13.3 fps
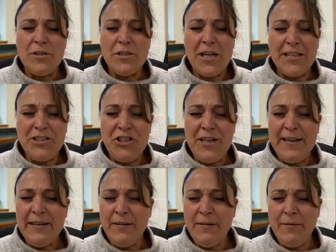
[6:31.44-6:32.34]

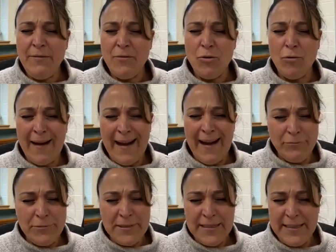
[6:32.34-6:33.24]
touching,
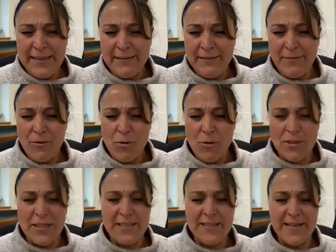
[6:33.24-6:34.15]
grounding, or
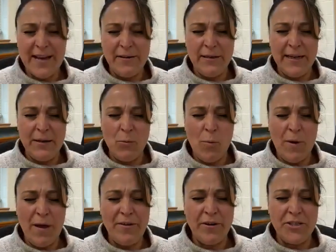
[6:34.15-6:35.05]
settling,
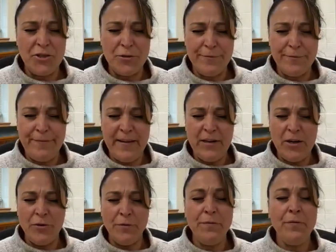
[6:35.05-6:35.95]
whether it's your feet
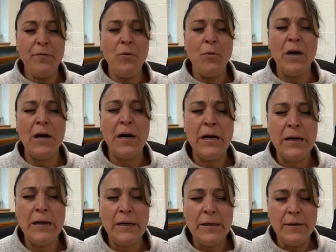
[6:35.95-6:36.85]
on the
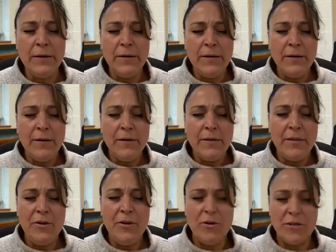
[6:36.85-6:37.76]
floor,
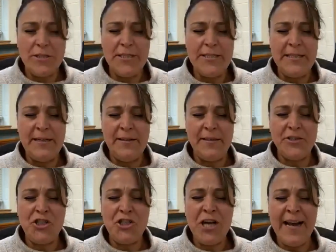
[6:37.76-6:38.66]
your seat in the
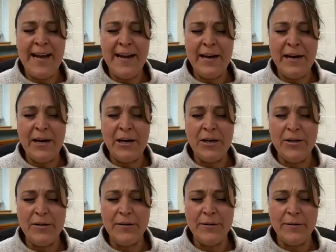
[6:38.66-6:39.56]
chair,
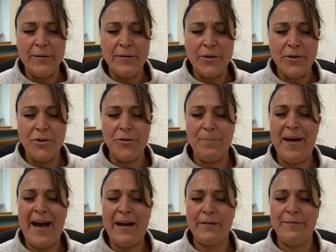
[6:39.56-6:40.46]
your
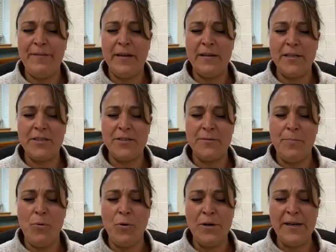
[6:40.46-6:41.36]
back feeling
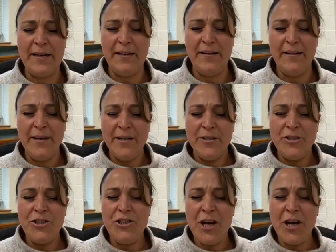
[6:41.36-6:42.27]
supported,
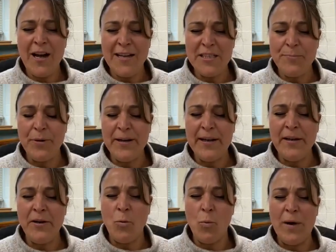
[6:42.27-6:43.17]
just
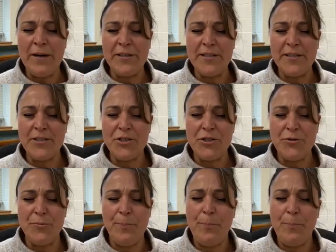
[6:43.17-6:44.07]
bringing awareness to